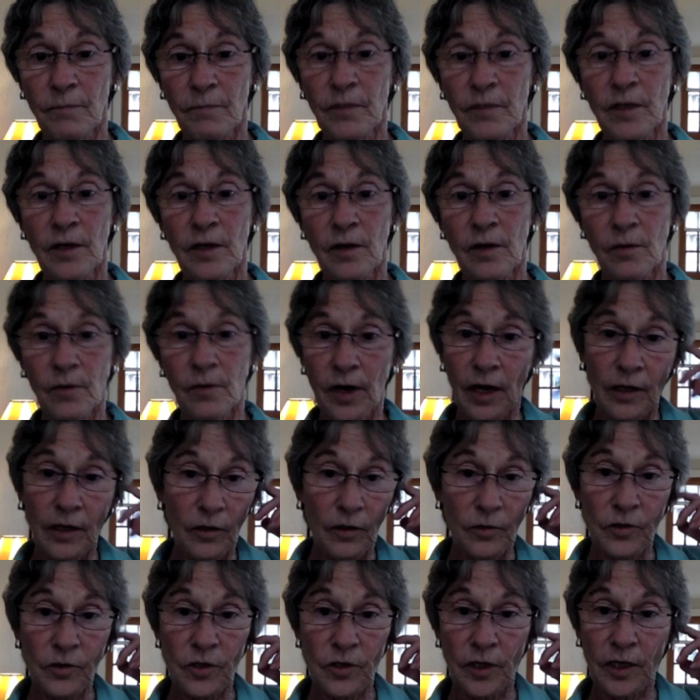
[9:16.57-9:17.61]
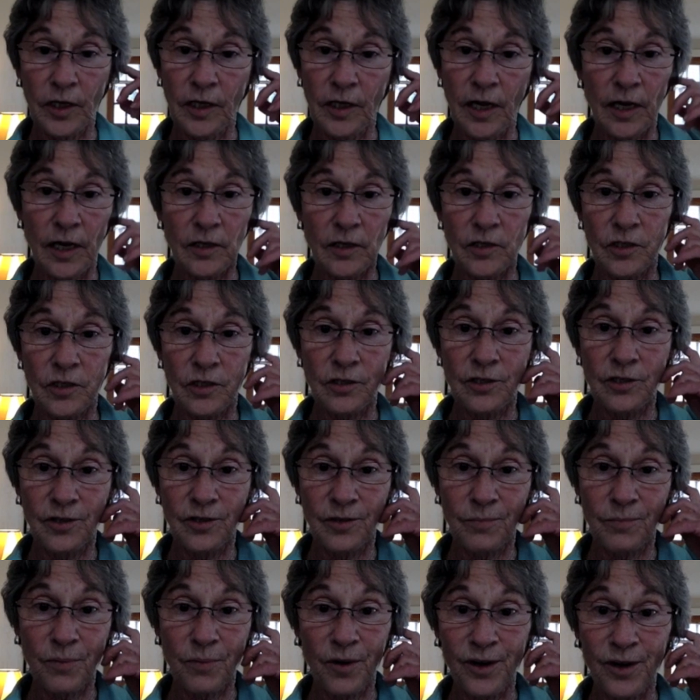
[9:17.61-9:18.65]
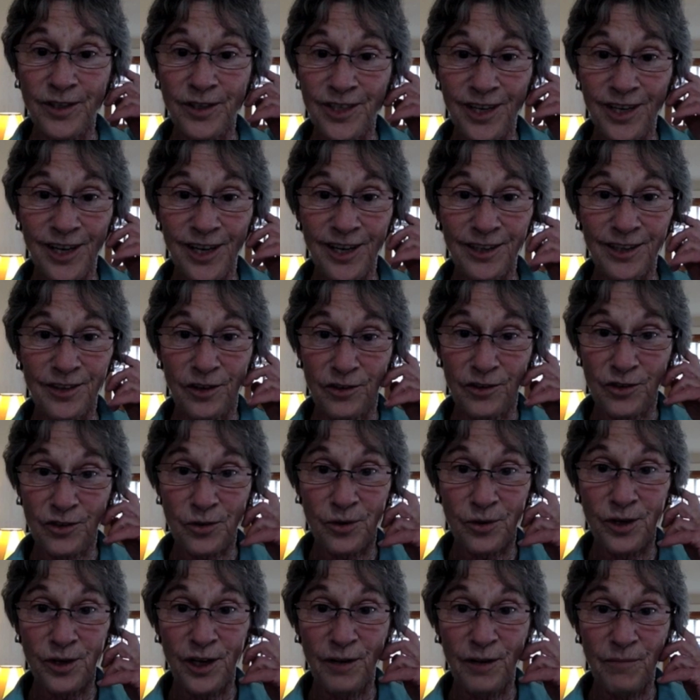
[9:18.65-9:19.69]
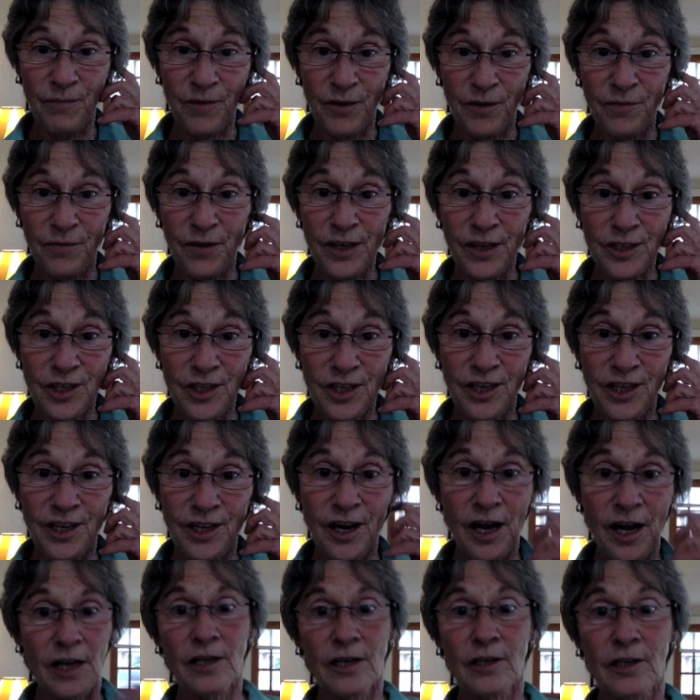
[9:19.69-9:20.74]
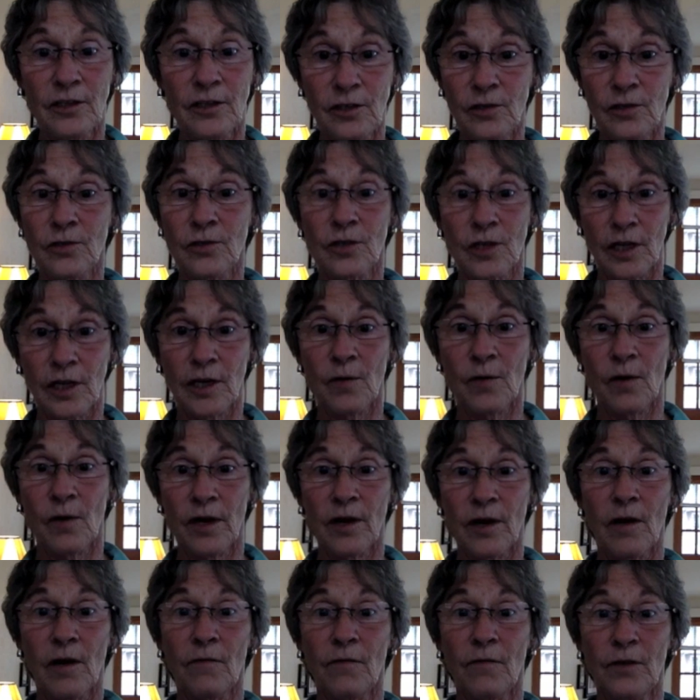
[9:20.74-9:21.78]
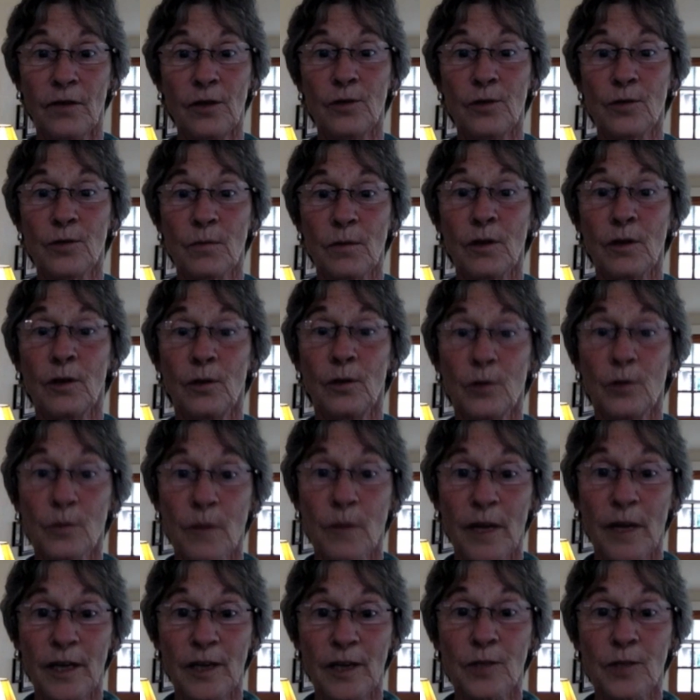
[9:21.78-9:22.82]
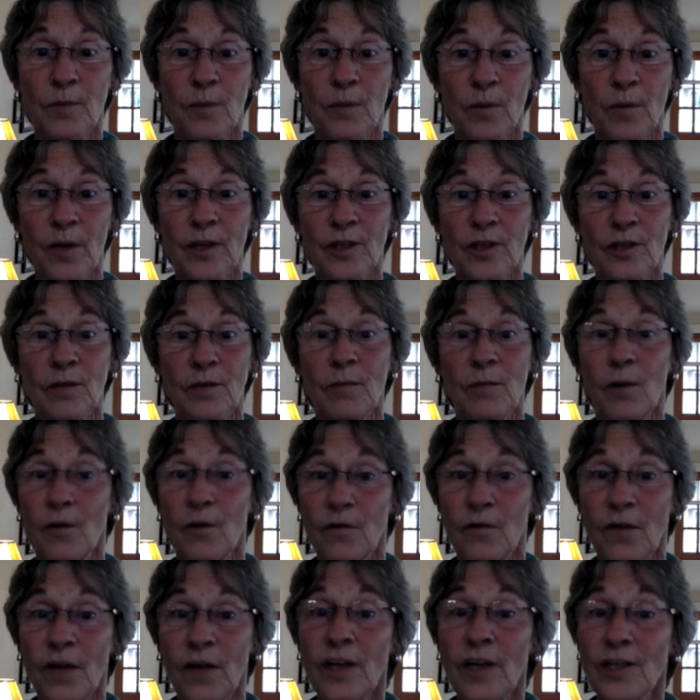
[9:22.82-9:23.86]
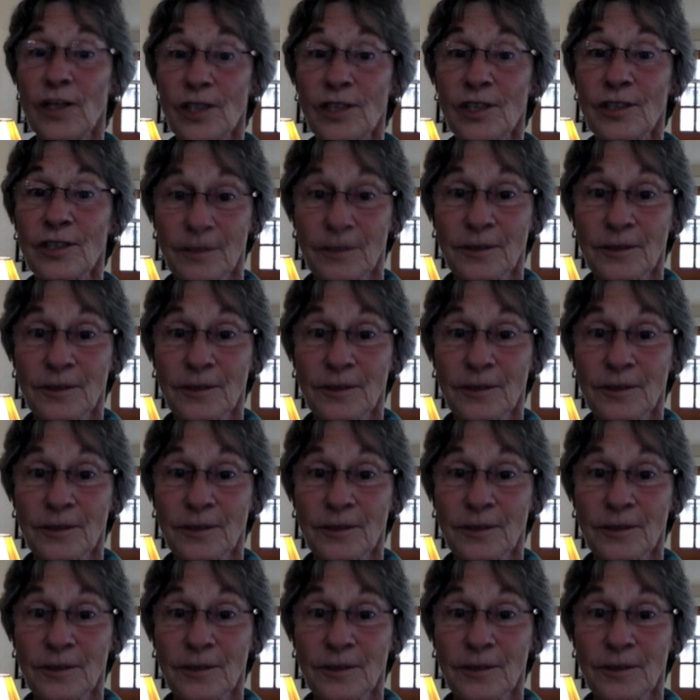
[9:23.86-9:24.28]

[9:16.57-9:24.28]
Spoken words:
You know, when I lose the connection to the project, the dream, the vision, I usually quite often lose my inspiration and motivation,